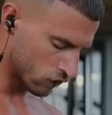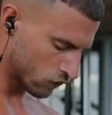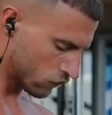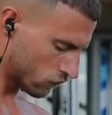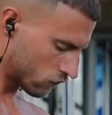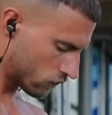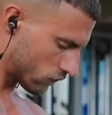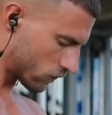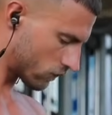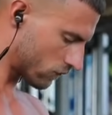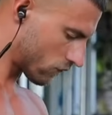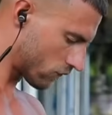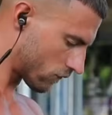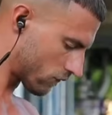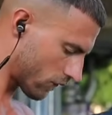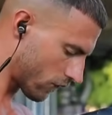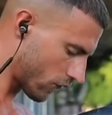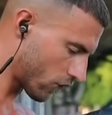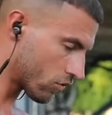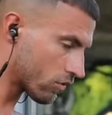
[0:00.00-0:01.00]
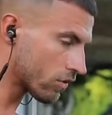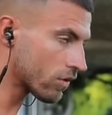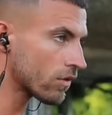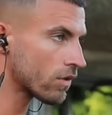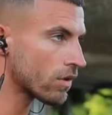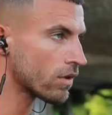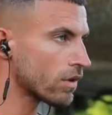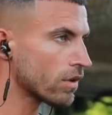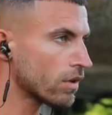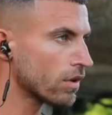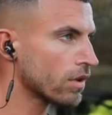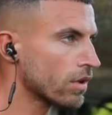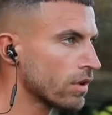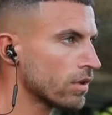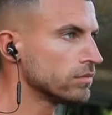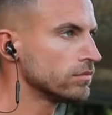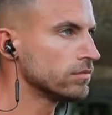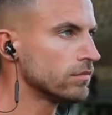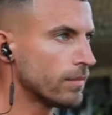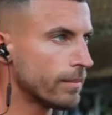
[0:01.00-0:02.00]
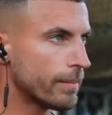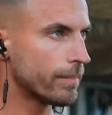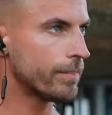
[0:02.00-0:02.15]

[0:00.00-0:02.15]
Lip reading: actually have a decent